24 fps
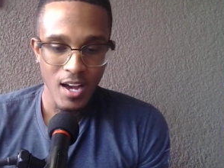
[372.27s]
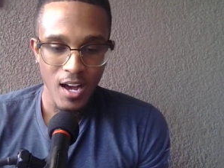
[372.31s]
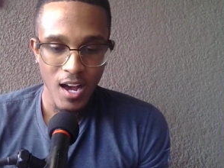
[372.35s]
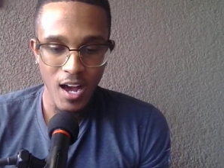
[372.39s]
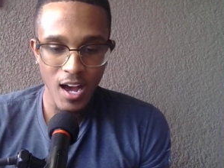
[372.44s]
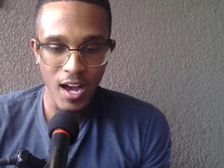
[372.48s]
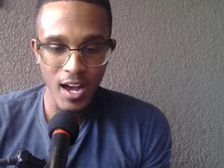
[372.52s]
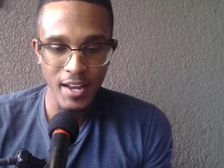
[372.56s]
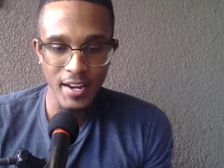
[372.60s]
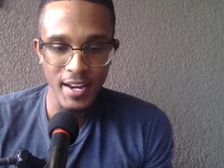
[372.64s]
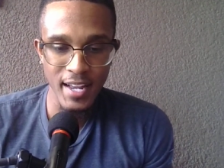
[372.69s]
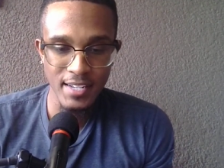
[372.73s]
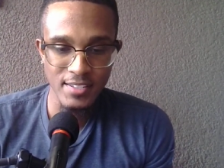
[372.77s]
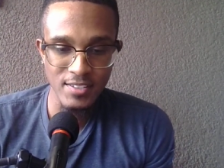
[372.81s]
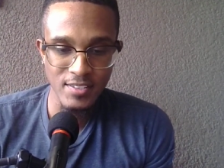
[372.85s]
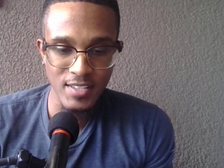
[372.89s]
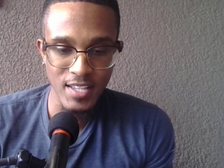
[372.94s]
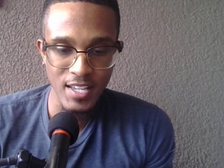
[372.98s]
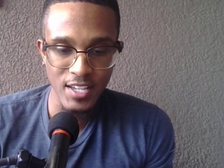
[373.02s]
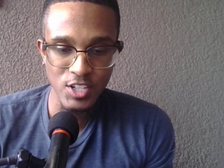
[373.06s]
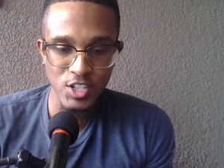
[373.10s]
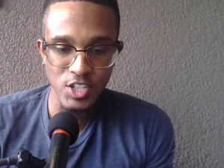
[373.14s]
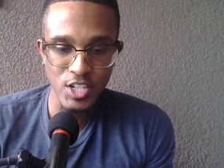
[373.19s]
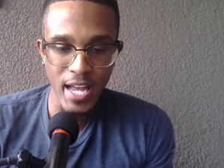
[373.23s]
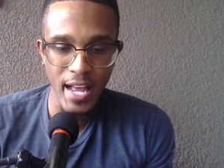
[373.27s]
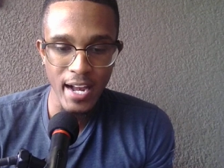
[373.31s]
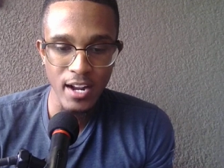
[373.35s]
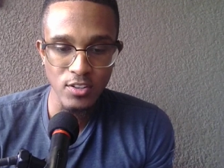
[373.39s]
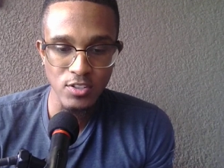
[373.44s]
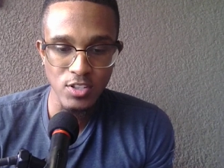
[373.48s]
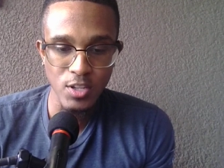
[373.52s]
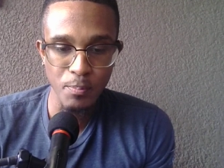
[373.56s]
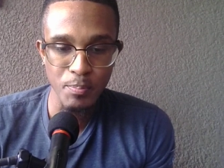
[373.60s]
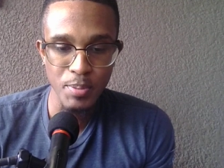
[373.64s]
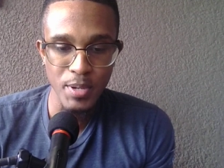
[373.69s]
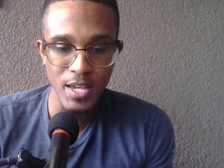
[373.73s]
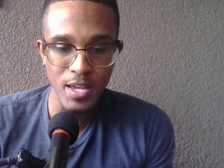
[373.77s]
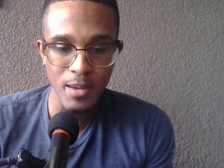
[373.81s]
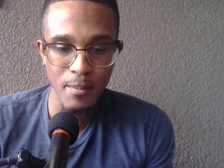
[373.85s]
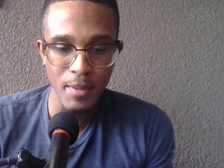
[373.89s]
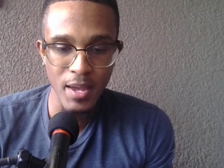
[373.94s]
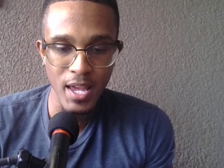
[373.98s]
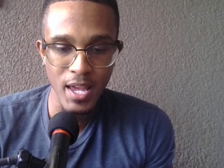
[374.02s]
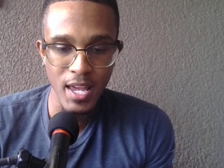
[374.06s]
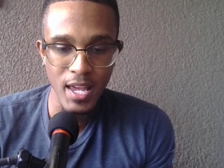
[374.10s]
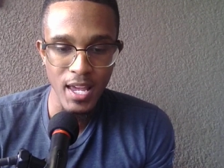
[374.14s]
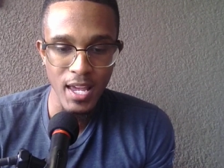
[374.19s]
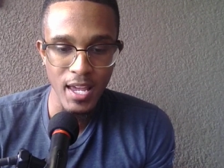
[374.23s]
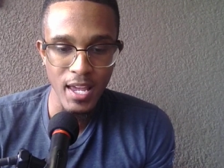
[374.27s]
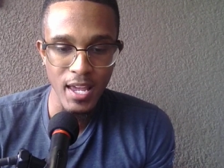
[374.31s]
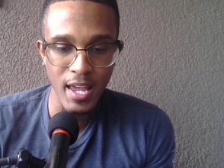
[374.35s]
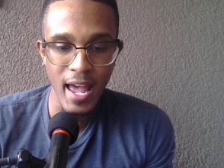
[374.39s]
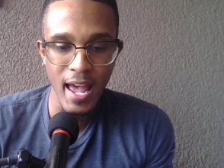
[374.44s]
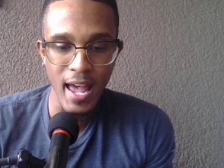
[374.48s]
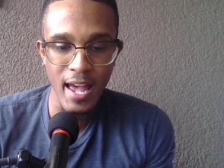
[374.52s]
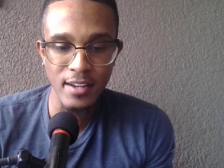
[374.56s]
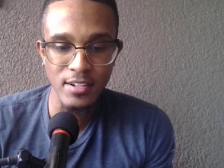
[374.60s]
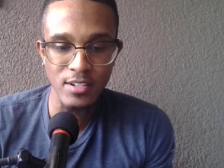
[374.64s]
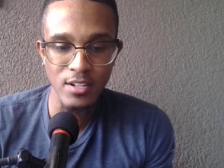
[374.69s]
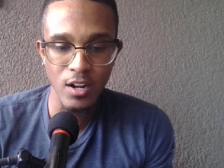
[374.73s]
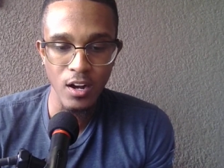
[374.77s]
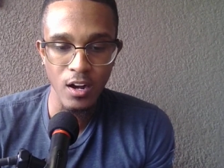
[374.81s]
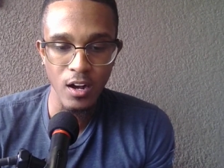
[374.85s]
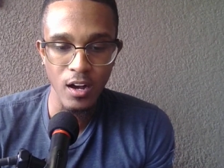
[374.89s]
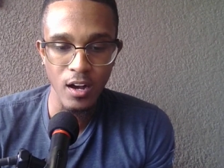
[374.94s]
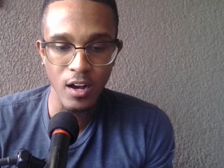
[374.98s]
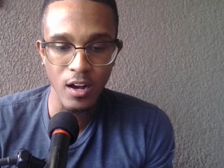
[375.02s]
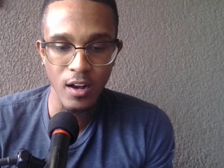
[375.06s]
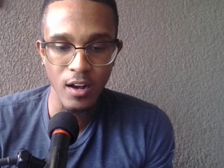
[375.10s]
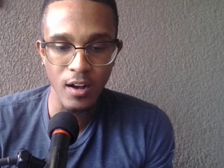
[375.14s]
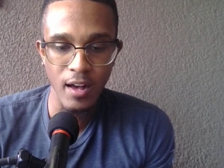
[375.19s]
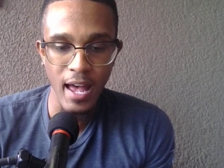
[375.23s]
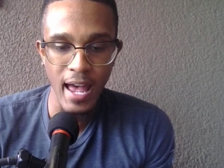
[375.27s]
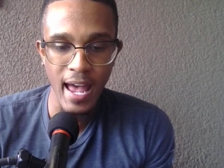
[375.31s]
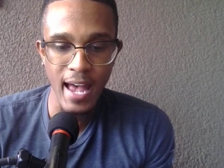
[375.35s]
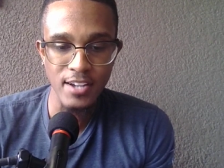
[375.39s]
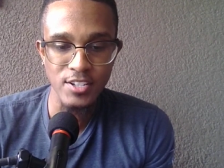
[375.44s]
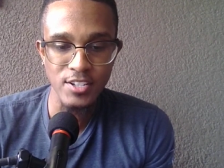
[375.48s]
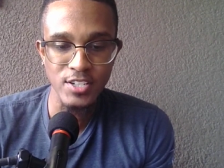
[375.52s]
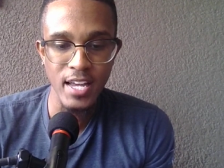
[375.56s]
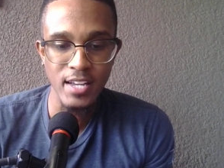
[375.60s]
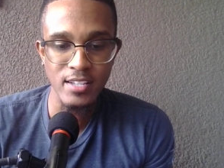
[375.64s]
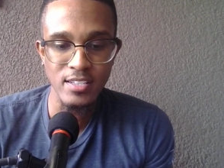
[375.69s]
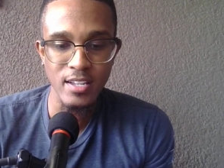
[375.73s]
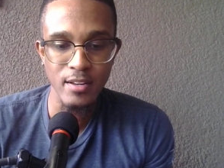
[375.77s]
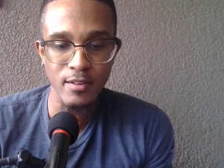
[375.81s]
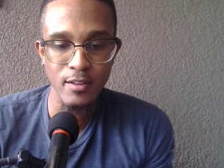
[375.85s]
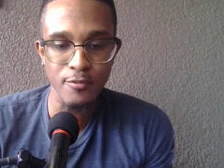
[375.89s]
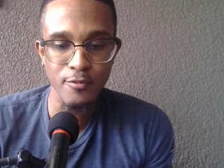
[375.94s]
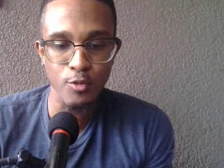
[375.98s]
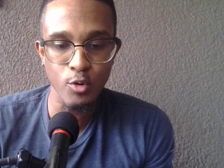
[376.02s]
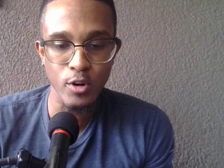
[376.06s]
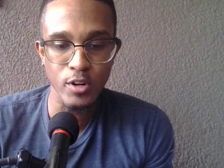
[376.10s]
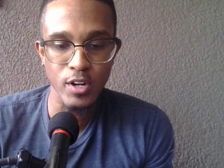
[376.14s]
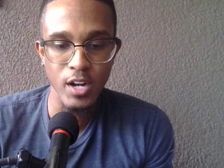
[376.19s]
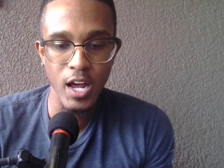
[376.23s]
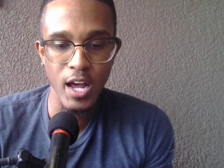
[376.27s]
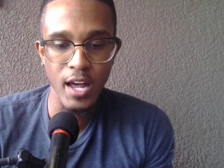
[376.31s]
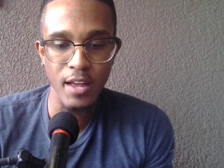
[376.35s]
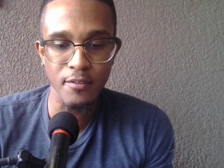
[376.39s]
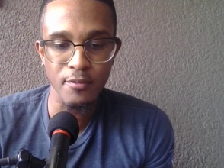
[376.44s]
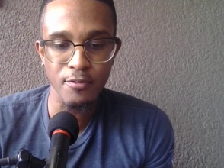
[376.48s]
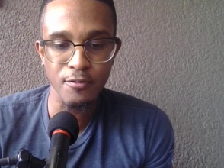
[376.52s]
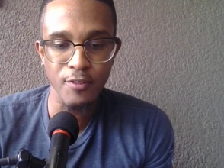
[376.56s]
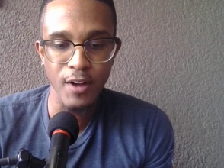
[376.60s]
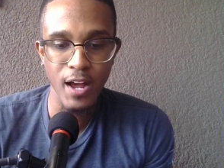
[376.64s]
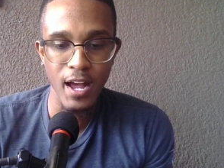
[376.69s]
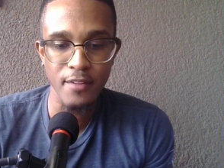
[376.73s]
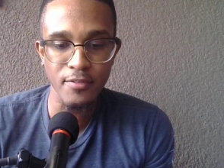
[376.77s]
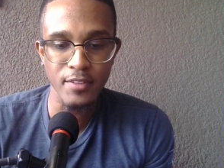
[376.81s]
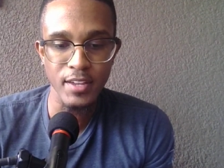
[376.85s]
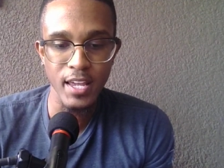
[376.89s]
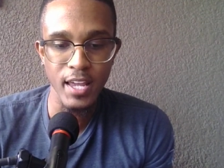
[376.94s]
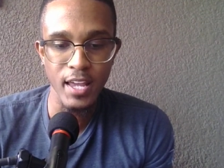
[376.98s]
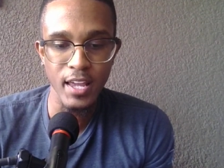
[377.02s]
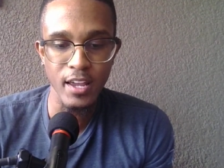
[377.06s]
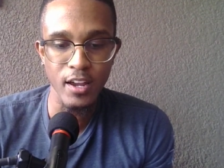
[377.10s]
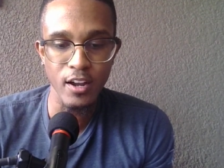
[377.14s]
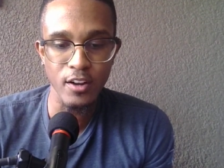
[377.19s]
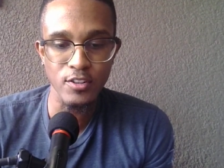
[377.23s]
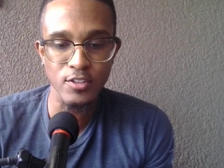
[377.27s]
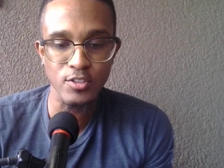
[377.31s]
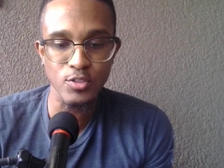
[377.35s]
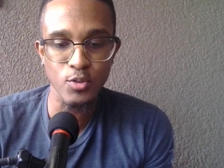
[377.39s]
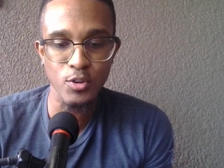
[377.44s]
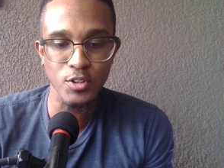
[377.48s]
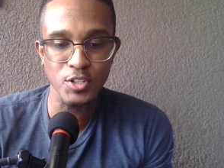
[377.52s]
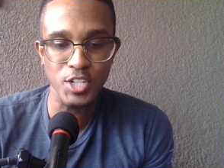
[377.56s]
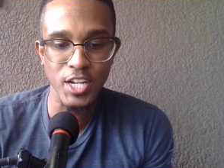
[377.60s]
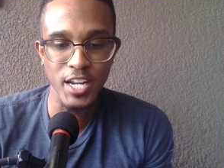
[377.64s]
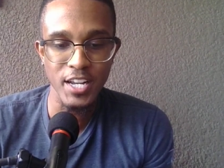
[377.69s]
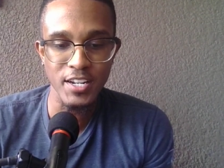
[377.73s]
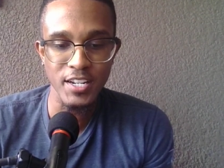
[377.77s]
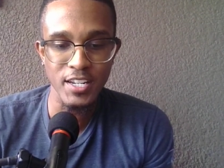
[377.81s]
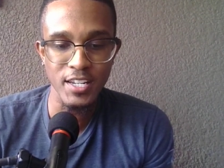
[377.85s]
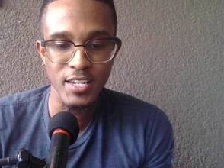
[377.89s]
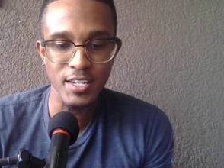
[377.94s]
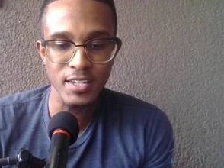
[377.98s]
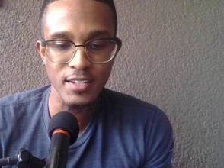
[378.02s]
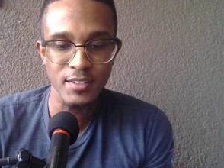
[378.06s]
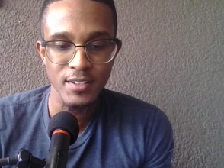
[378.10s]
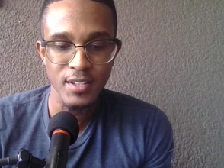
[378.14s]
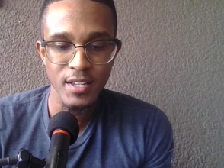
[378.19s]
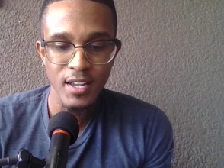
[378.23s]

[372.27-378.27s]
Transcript: Uh, next thing, shout out to PMA hash, uh, hashtag 74.5k underscore JD.